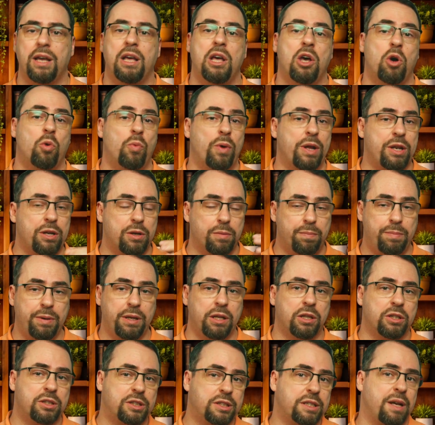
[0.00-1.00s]
When you
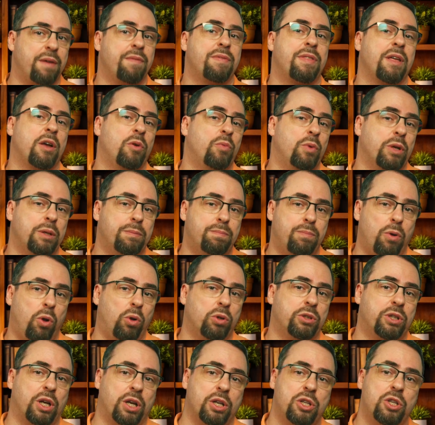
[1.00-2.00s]
build something with
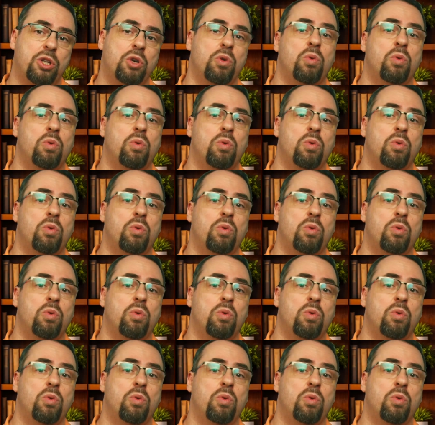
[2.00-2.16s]
bold.new